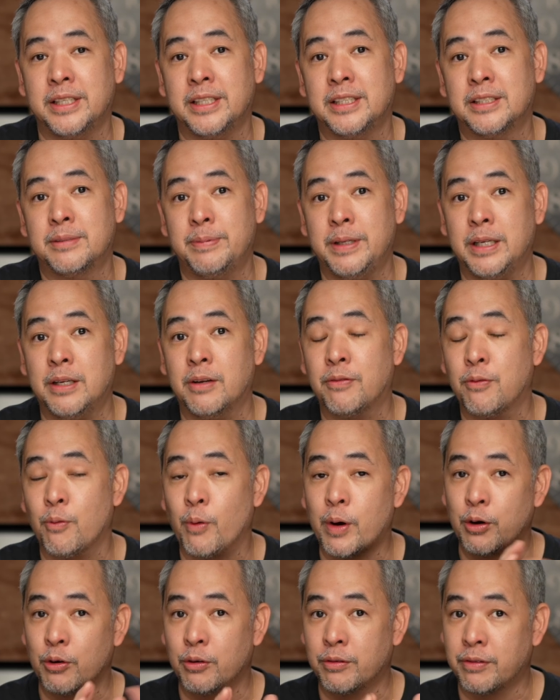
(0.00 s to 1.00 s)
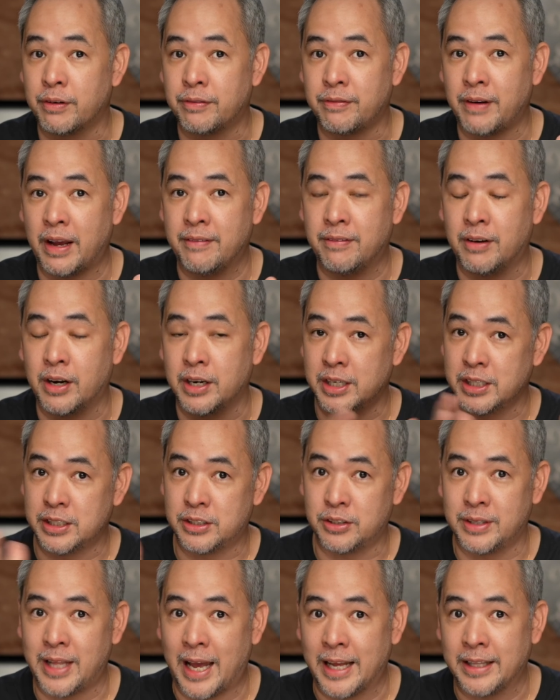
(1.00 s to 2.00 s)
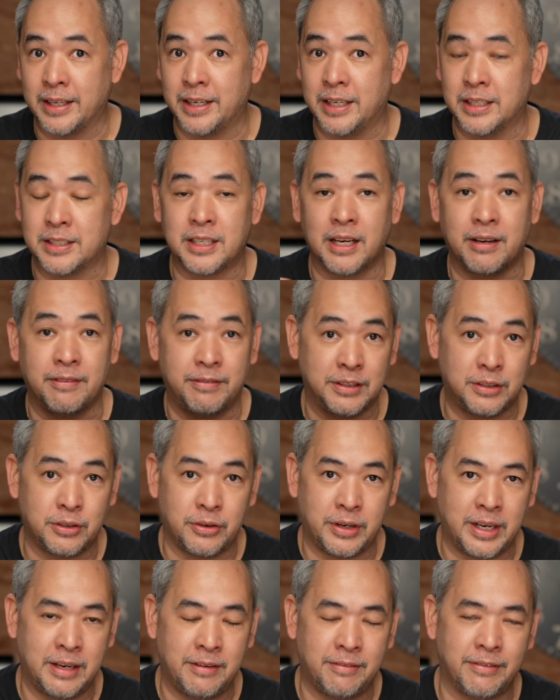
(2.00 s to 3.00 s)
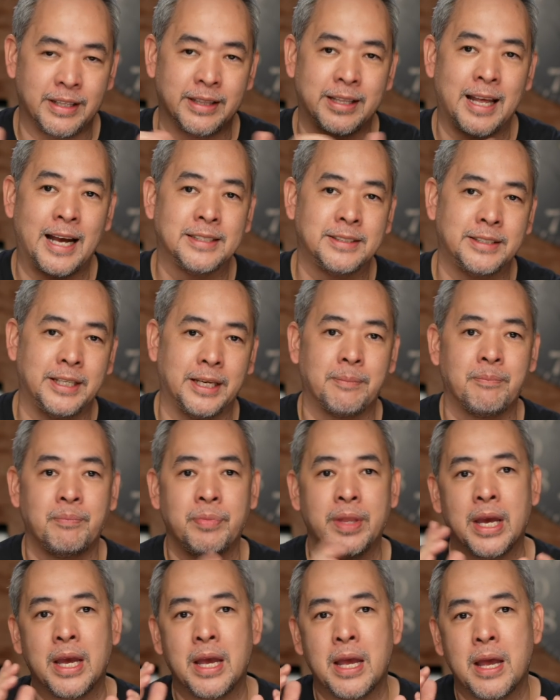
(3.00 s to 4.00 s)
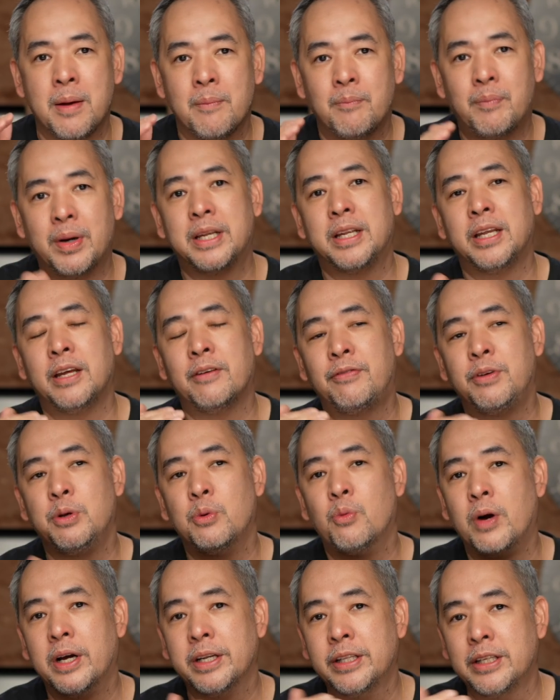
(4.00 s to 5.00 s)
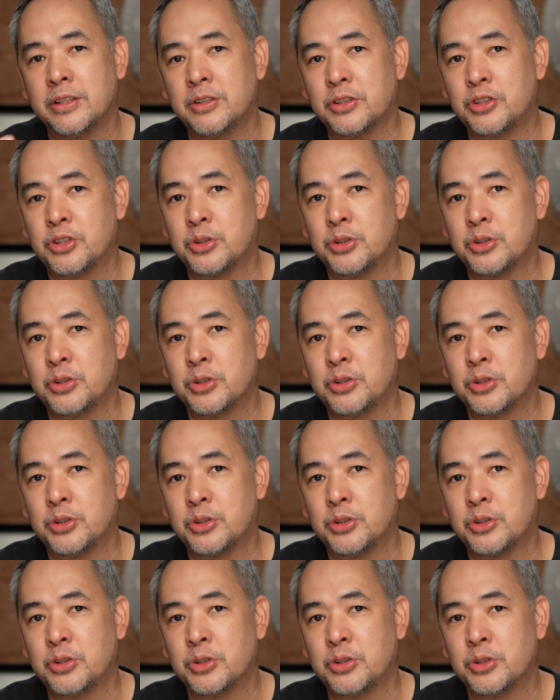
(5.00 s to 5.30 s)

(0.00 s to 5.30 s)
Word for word: sync speed of 1/500, so that in itself is already fantastic. But if you wanted to